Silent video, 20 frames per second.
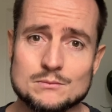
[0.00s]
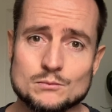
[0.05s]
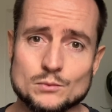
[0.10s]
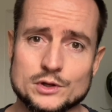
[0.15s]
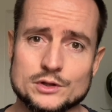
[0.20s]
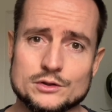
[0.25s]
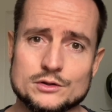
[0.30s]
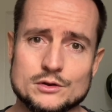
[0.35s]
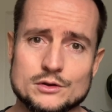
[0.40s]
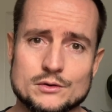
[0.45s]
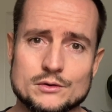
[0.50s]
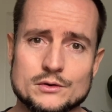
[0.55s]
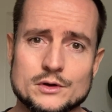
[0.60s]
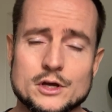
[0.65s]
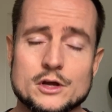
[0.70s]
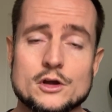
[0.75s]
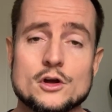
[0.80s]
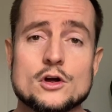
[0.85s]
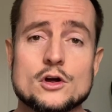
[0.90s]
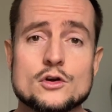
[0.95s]
with you.
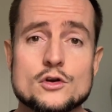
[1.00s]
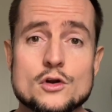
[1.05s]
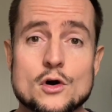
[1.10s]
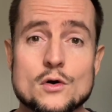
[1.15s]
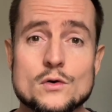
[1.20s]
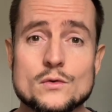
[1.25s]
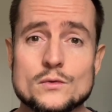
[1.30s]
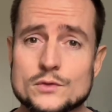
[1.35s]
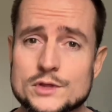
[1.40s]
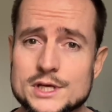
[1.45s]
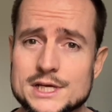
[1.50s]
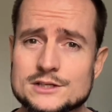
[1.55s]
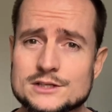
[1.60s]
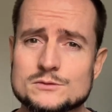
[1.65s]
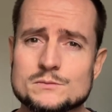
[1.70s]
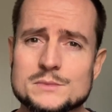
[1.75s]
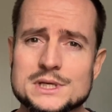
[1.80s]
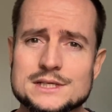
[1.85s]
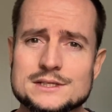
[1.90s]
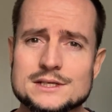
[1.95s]
No, these
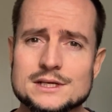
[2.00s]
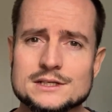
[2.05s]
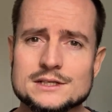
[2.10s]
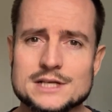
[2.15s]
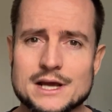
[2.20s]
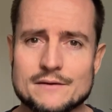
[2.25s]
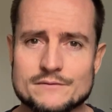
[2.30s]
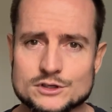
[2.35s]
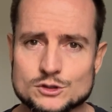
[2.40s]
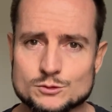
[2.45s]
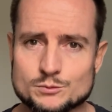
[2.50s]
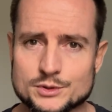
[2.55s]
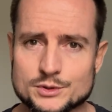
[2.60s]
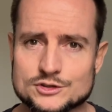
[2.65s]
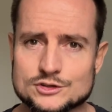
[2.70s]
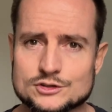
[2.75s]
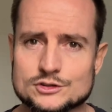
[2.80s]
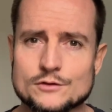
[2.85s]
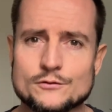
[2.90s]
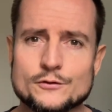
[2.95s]
meetings have a
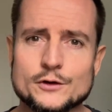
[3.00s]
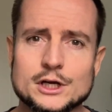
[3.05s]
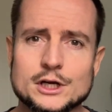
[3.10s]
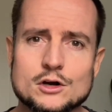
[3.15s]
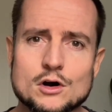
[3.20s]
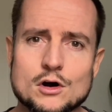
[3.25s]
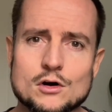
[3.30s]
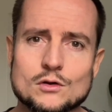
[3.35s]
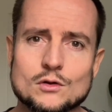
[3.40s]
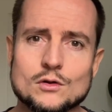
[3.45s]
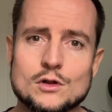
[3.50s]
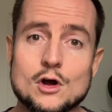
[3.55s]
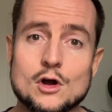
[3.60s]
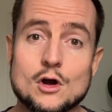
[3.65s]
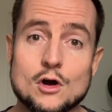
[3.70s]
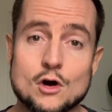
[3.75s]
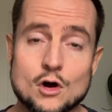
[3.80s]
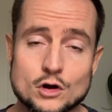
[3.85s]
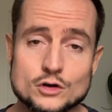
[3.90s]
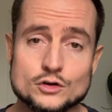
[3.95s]
specific goal
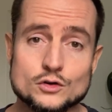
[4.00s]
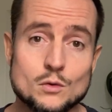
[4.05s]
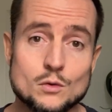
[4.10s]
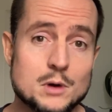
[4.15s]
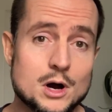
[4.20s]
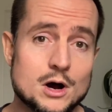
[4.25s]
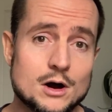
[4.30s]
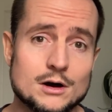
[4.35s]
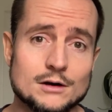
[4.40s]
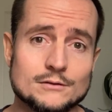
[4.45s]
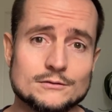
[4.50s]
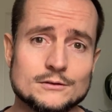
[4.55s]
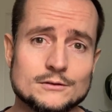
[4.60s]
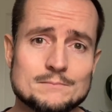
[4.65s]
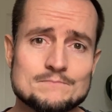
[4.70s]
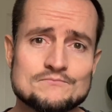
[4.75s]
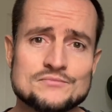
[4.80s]
on your behalf.